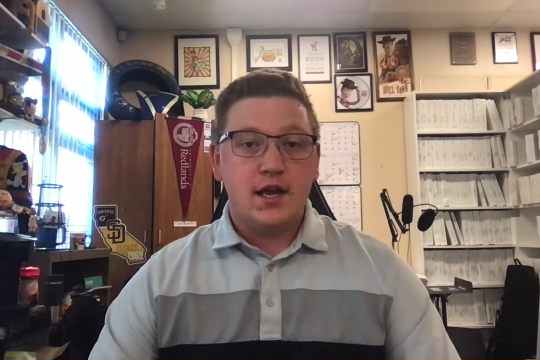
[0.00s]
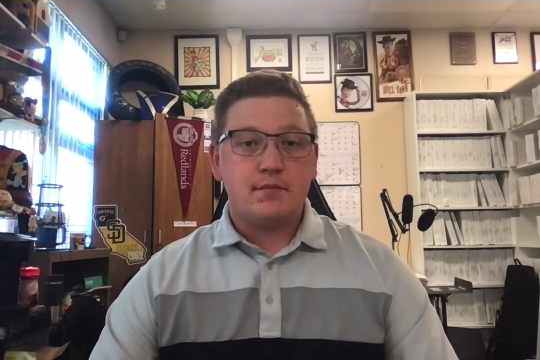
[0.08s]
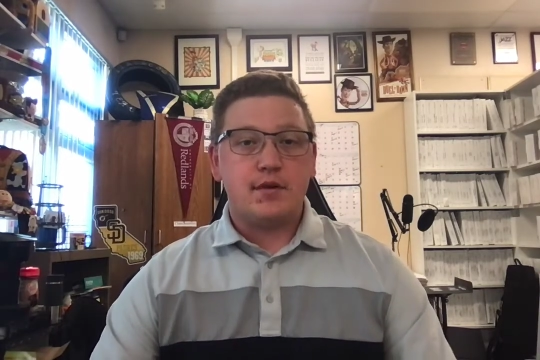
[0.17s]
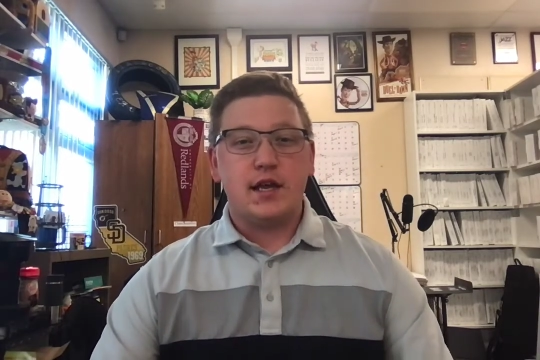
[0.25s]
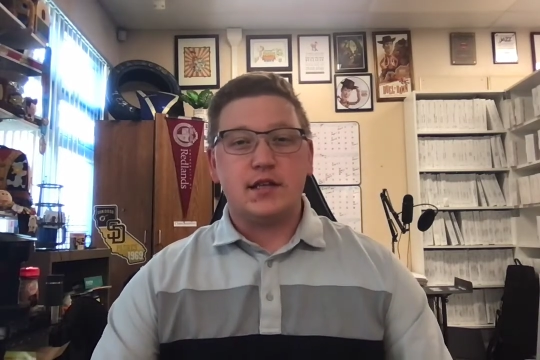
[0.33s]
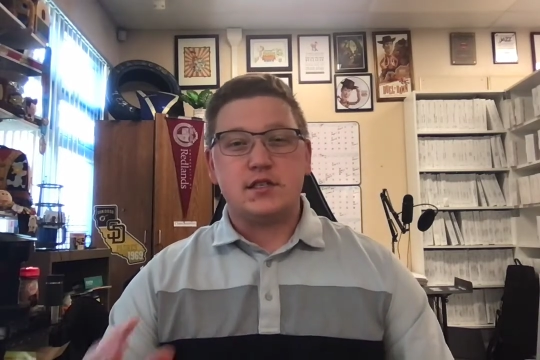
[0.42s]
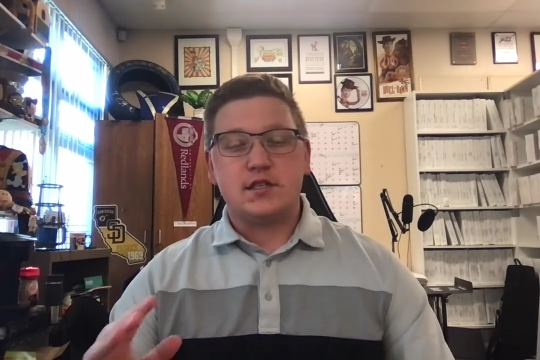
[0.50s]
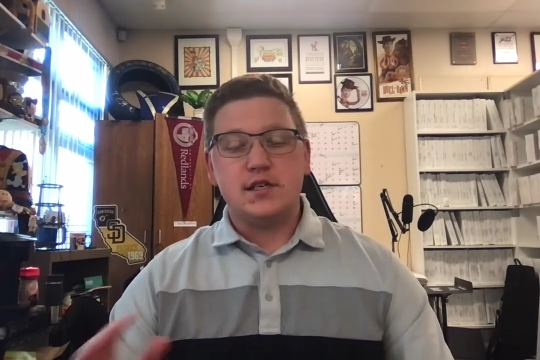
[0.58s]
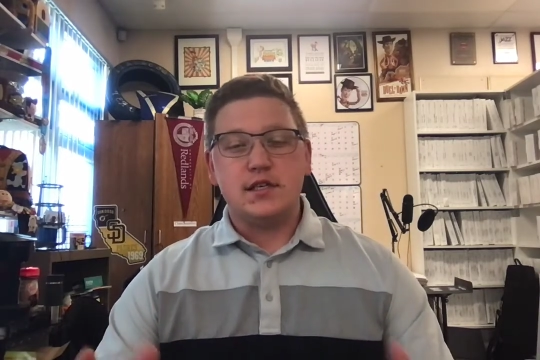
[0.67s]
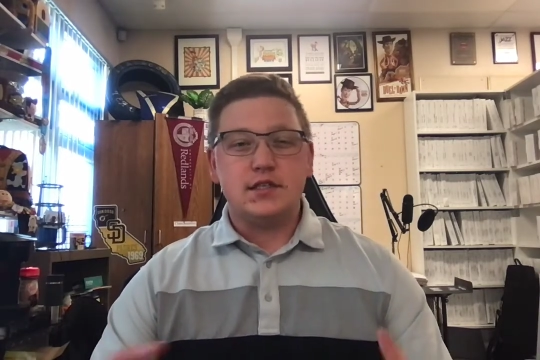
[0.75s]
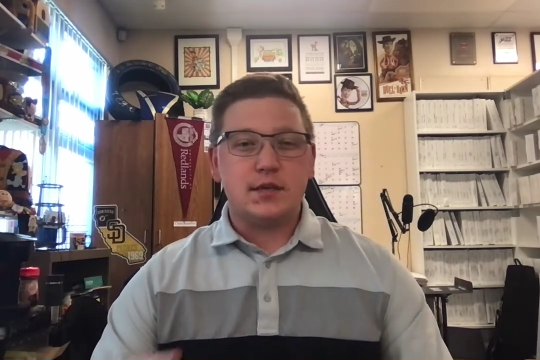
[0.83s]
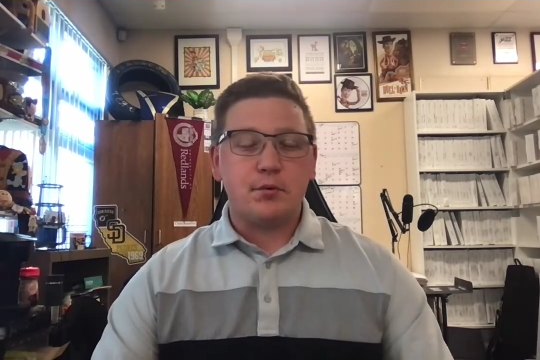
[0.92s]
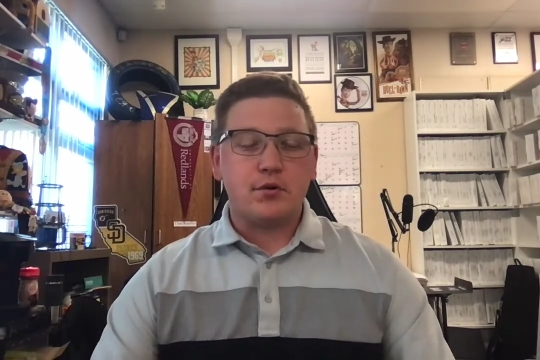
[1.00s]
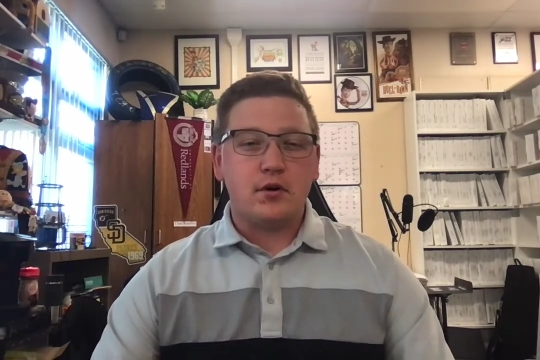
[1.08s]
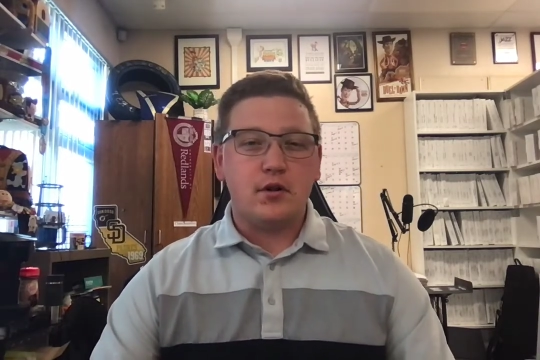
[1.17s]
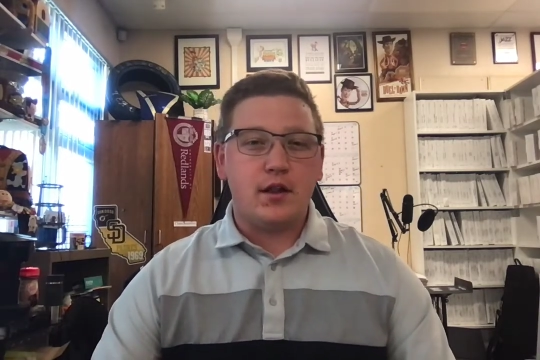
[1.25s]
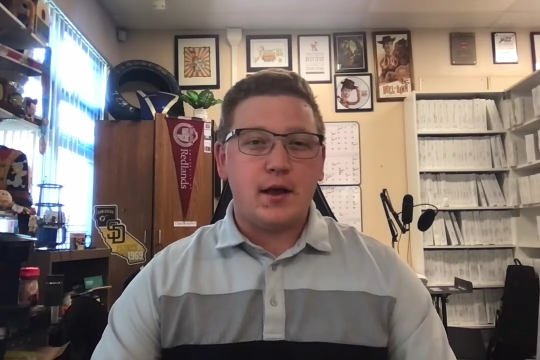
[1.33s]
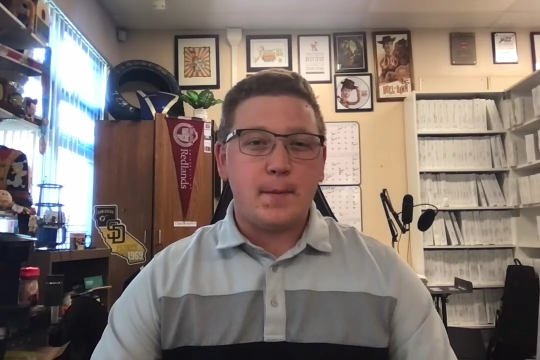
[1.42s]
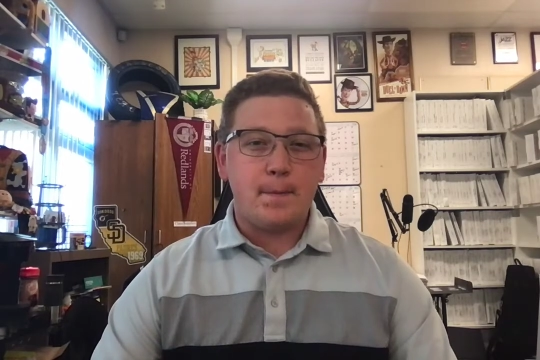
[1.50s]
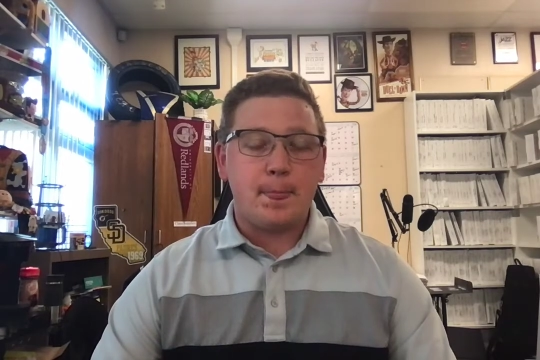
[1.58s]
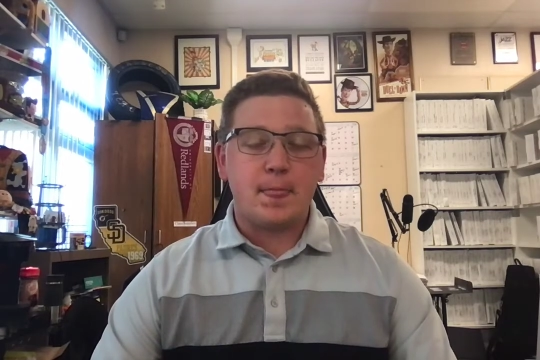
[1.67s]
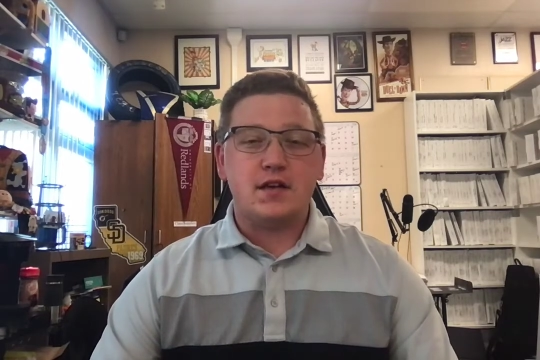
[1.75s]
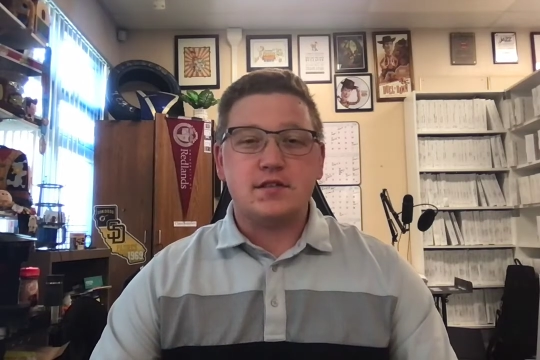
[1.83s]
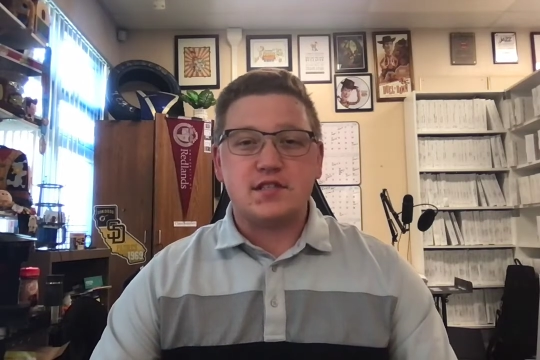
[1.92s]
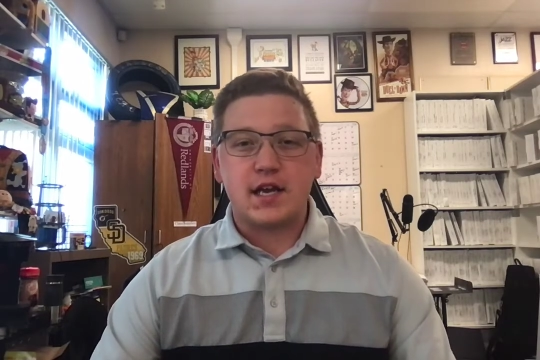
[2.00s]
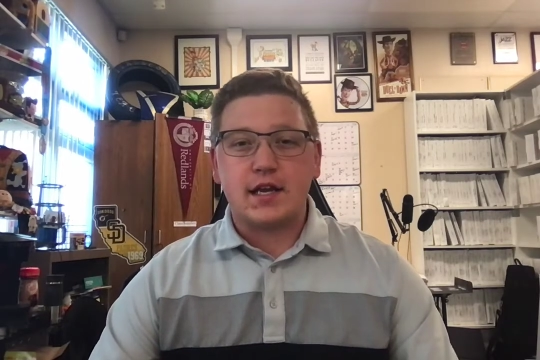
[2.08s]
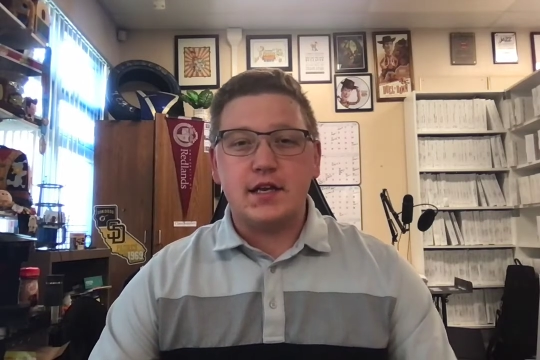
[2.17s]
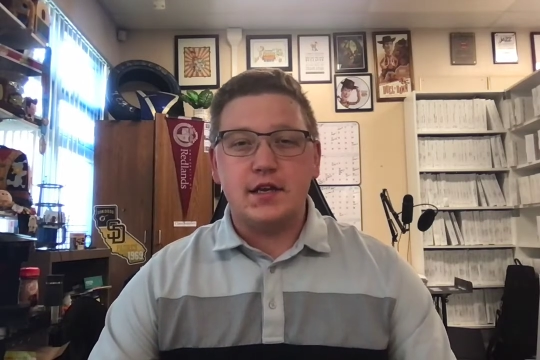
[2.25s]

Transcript: but that's the typical second